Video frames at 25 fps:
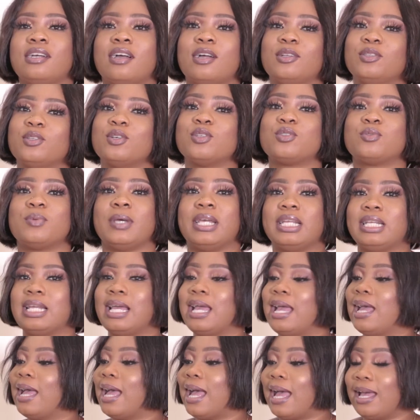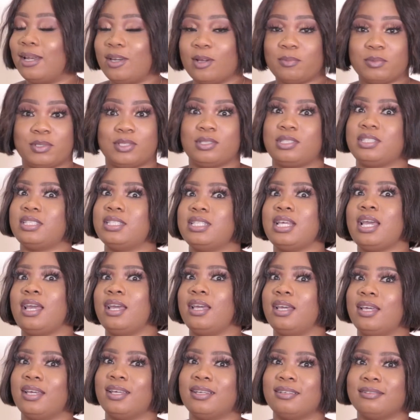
God knows when and up to today.